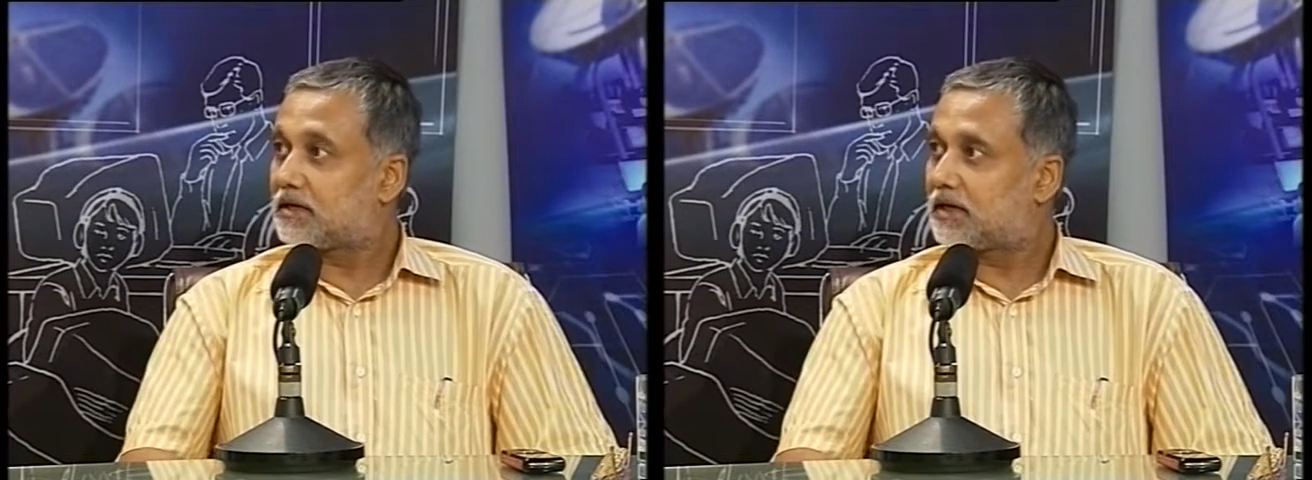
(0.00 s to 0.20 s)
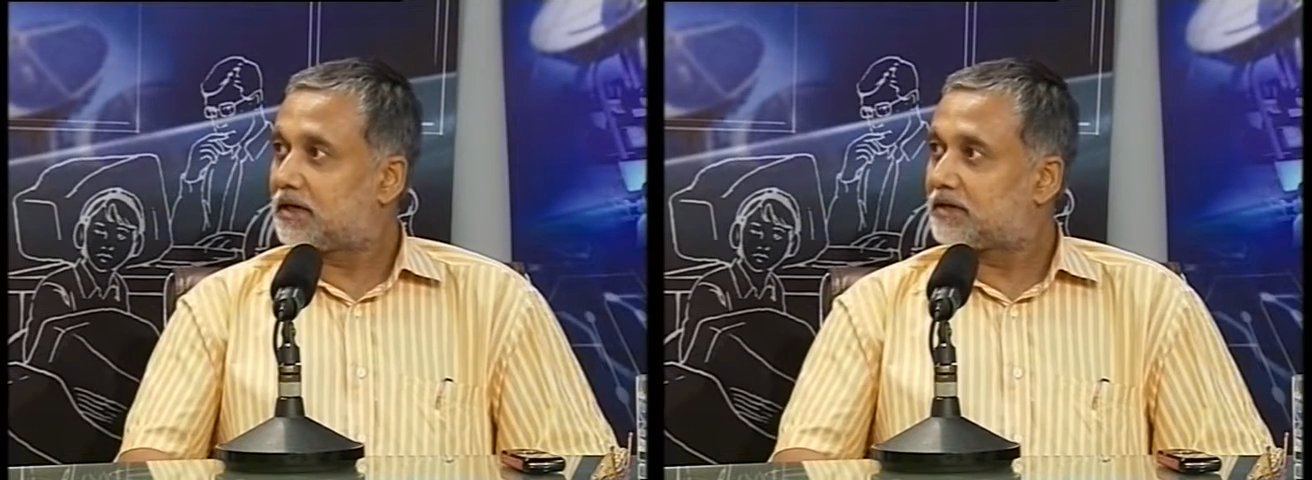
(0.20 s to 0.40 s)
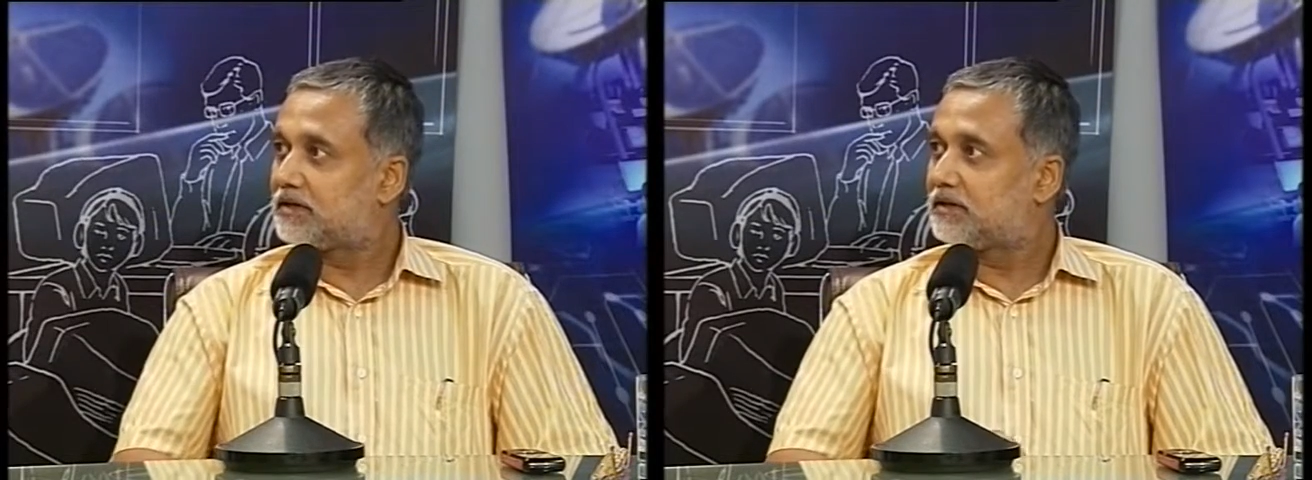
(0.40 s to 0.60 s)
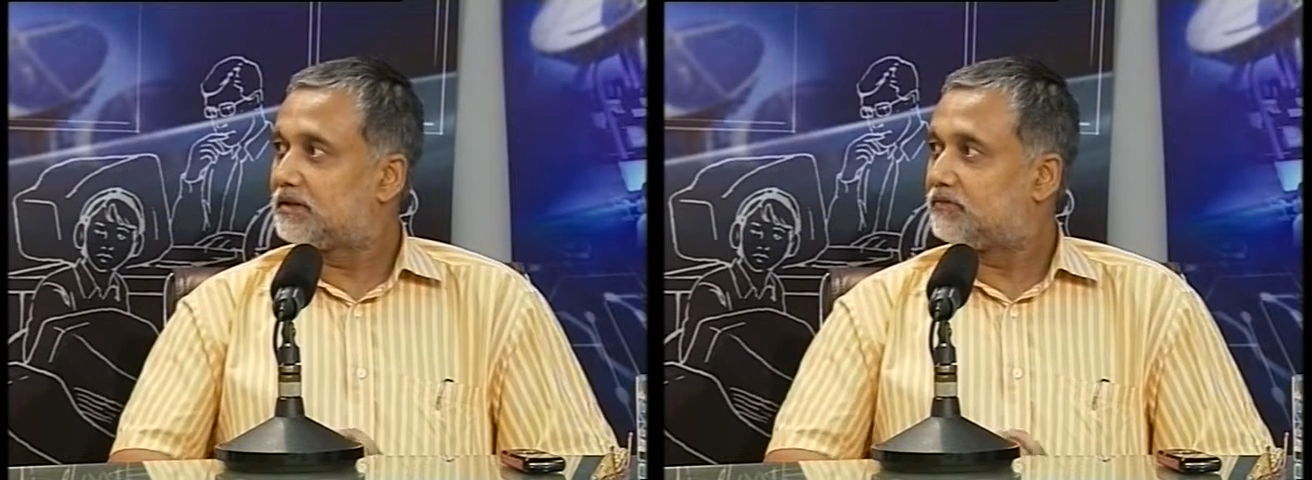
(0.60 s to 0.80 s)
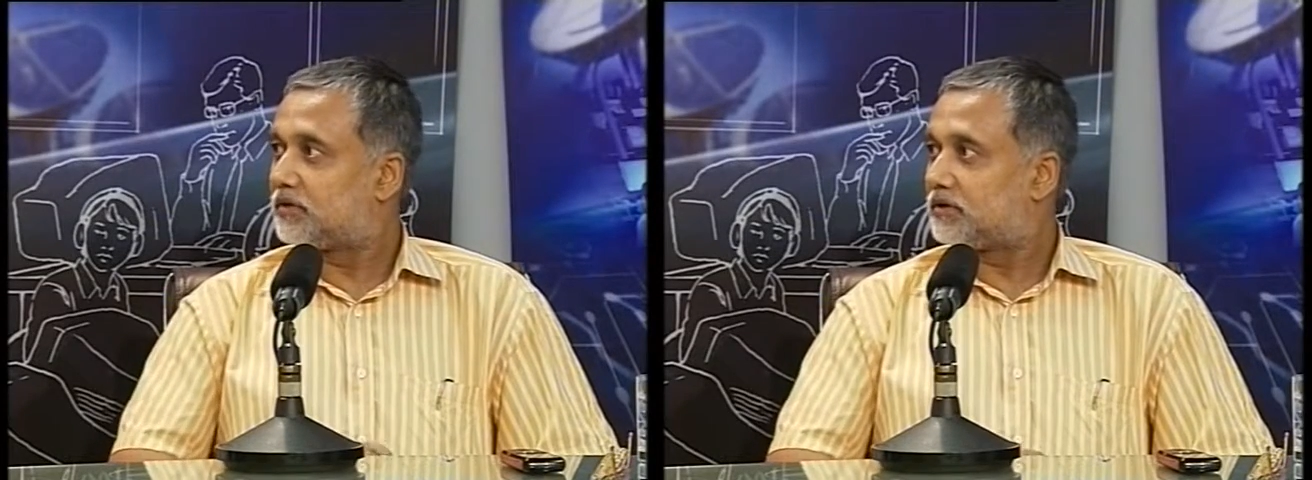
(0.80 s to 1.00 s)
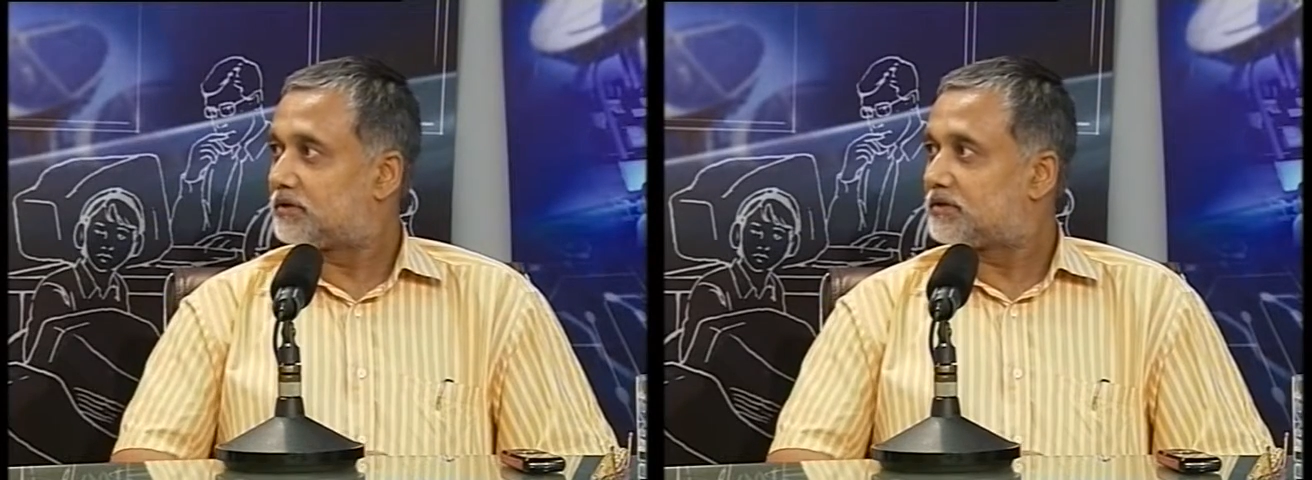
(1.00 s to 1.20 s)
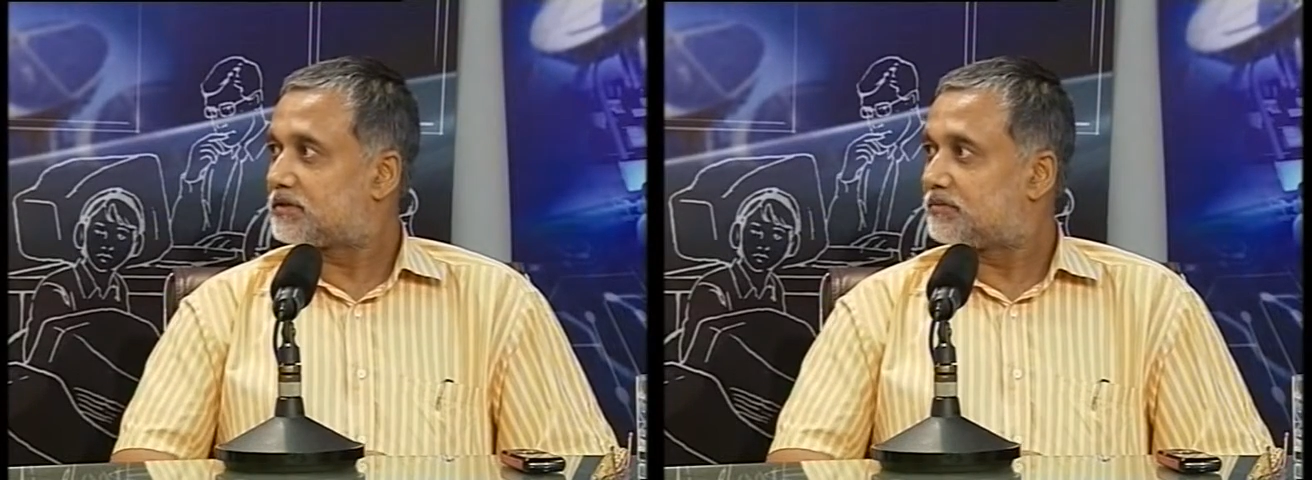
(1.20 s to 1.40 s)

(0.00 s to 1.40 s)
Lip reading: collecting the words,